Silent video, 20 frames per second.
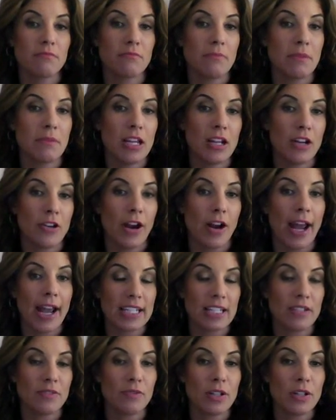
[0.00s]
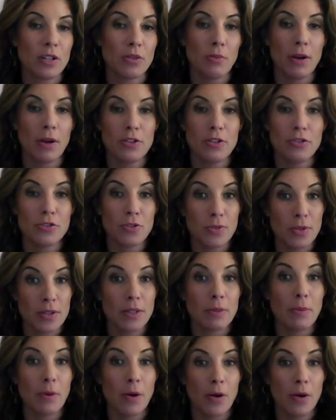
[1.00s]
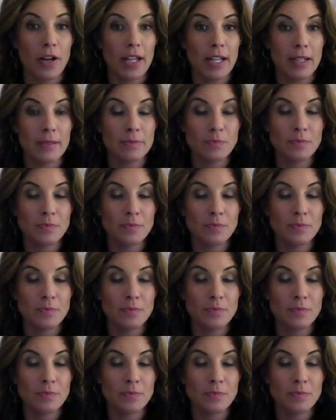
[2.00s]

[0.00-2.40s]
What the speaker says: be interactive with while you're doing the party.